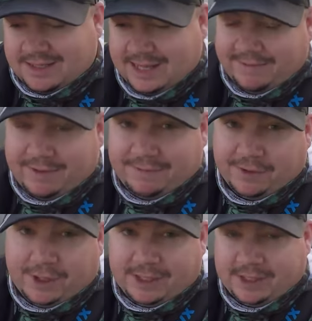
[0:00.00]
seven
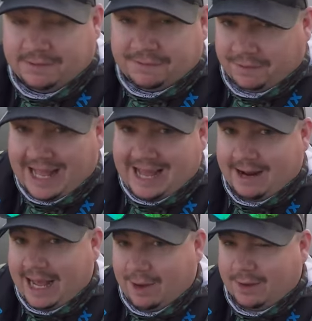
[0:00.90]
foot flat
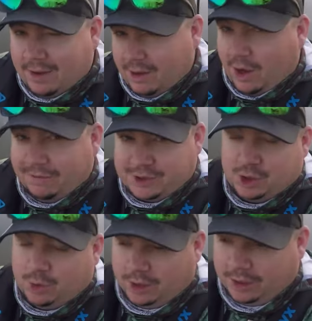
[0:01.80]
out
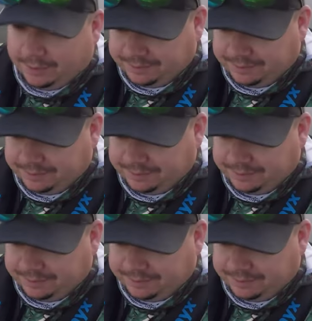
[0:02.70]
offshore